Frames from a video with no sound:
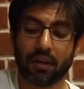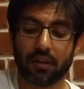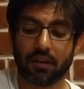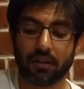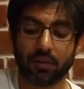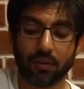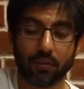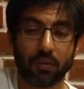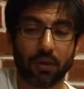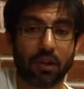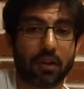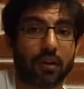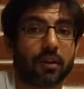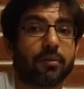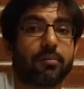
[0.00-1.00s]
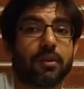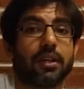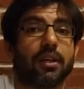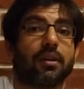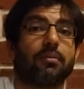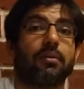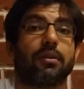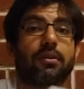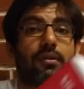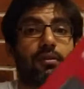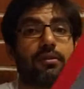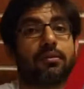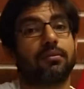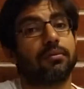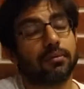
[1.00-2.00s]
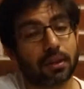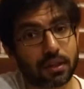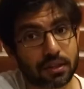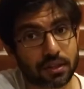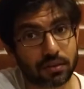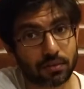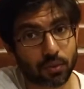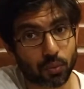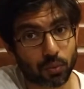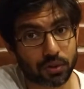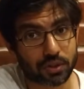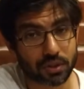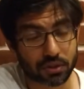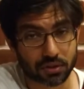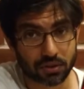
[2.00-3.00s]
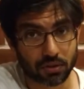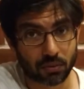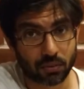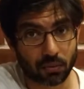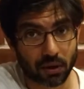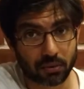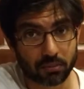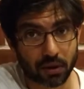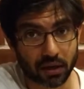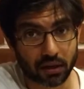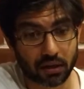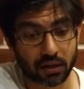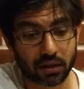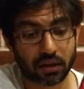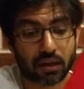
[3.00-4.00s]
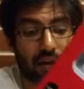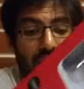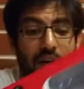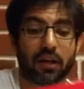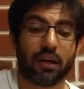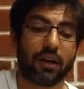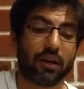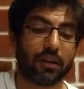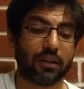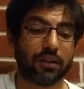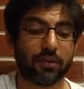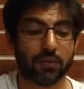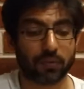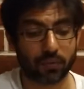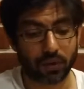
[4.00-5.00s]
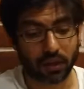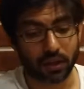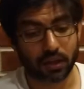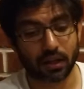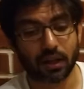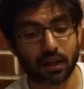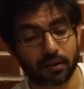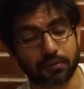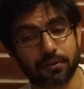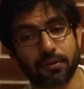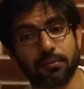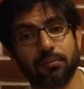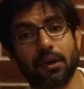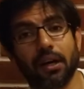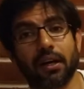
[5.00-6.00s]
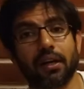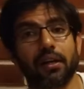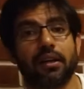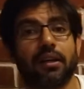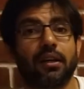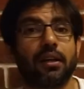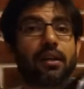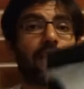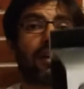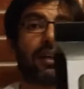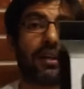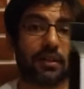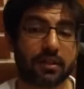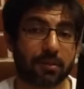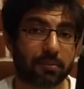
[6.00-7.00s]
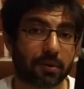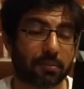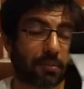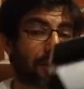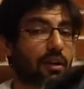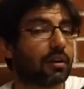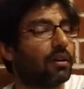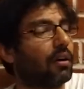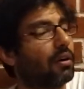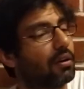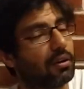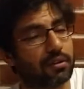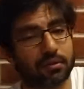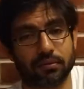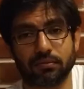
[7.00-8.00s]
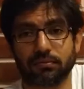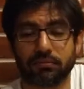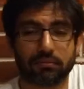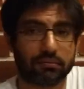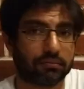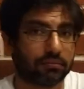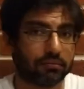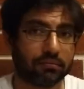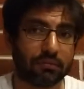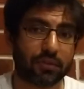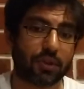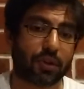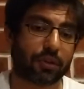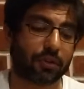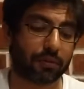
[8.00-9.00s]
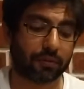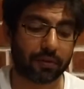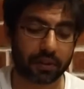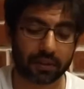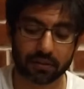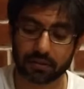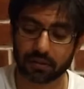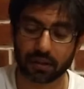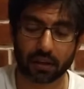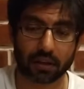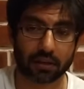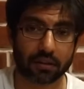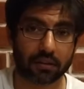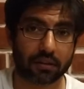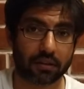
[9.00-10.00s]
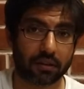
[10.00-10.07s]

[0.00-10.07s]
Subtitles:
you will not be able to achieve it with just one pack. You will have to buy a separate pack or talk to your friends and